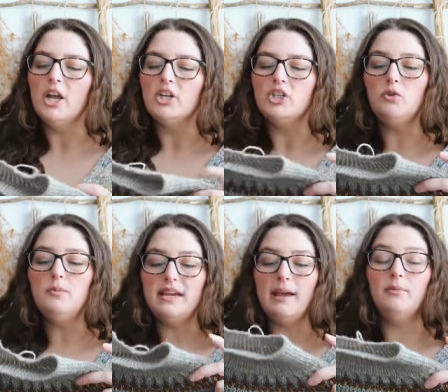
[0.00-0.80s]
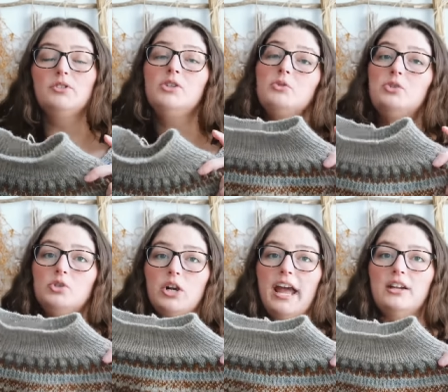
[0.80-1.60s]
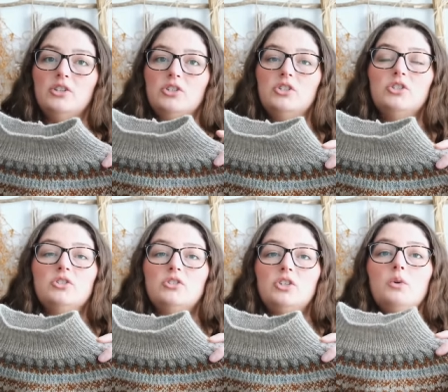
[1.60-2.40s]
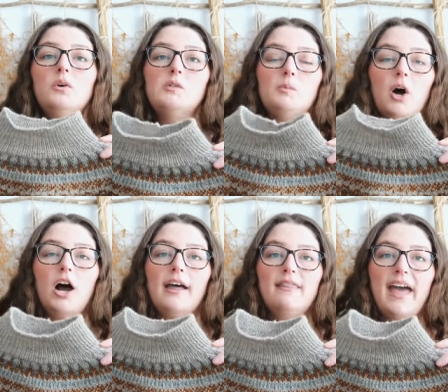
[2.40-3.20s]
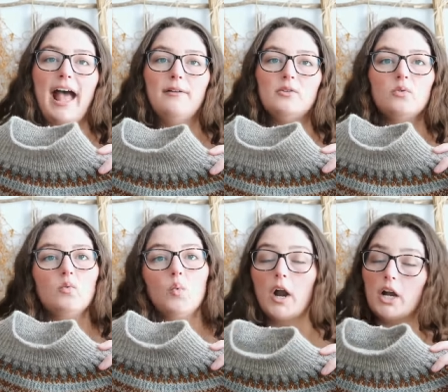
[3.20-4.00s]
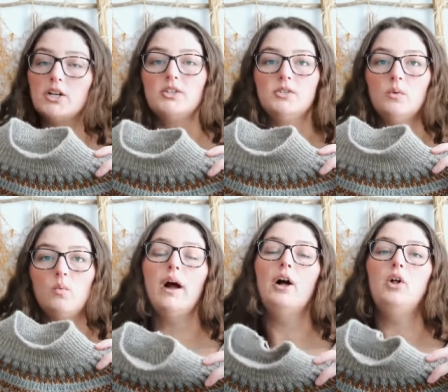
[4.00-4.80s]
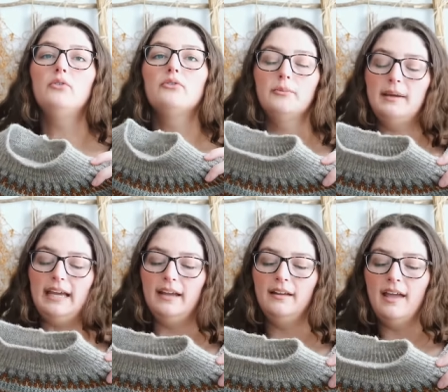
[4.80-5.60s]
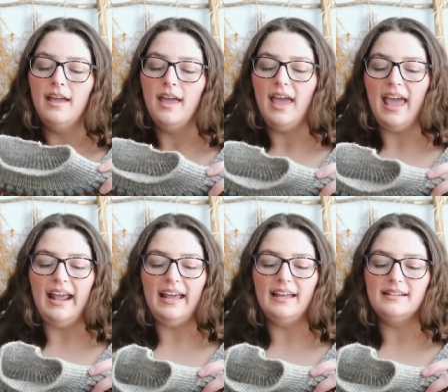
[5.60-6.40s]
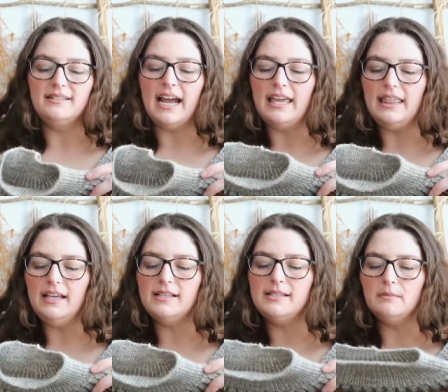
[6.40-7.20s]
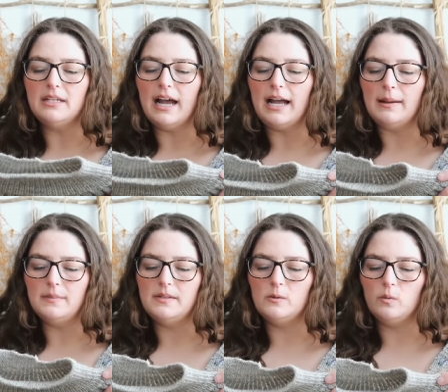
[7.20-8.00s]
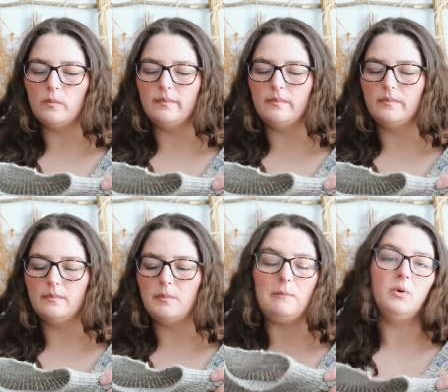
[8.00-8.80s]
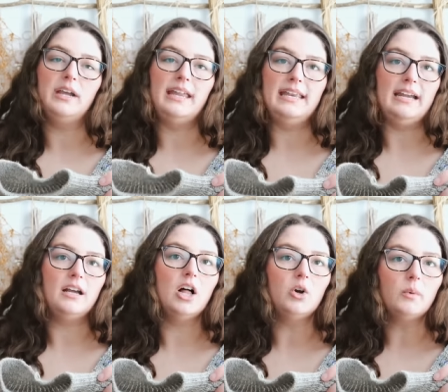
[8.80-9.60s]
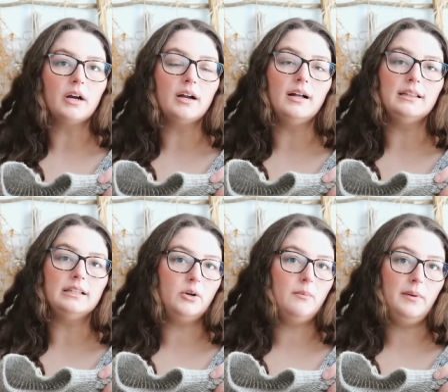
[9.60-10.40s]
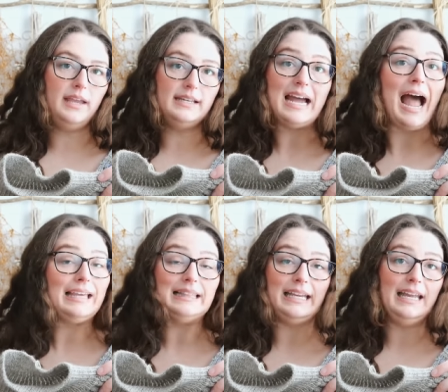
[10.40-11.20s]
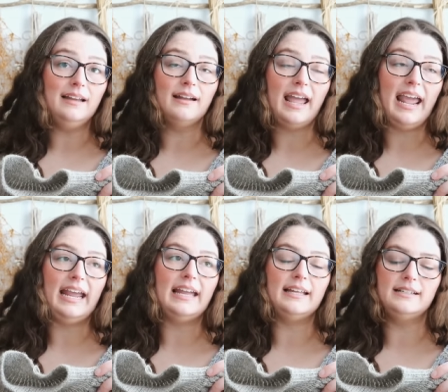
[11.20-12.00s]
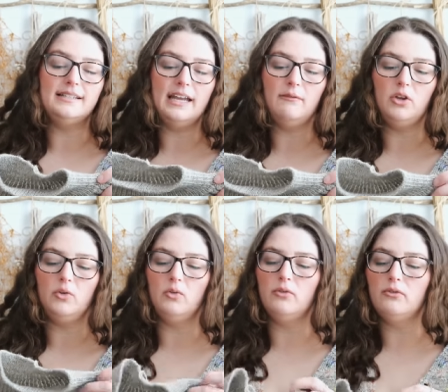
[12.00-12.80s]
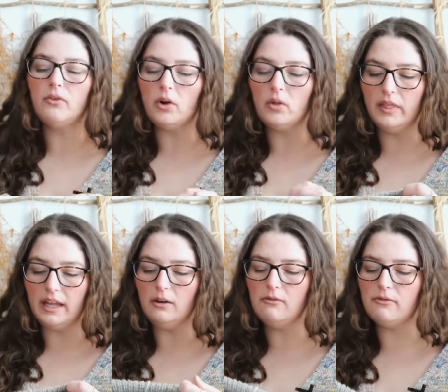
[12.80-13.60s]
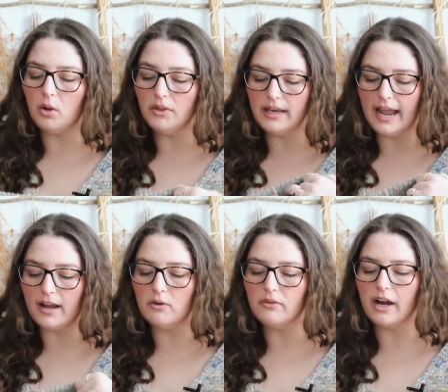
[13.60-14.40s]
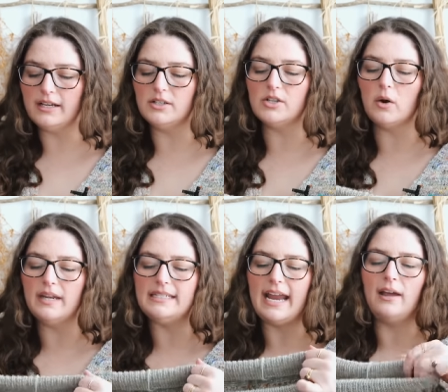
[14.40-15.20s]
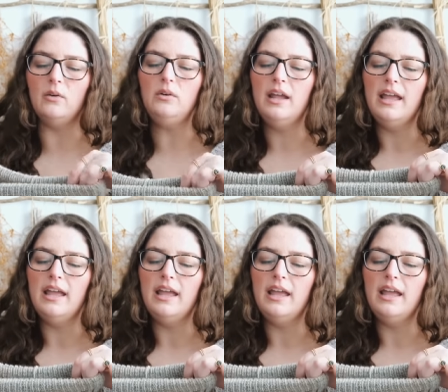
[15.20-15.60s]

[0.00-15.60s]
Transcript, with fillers: to be able to stretch to a spot that works well for me. And I think sometimes people can knit colorwork a little bit tightly, and if you fold the neck over and sew it down,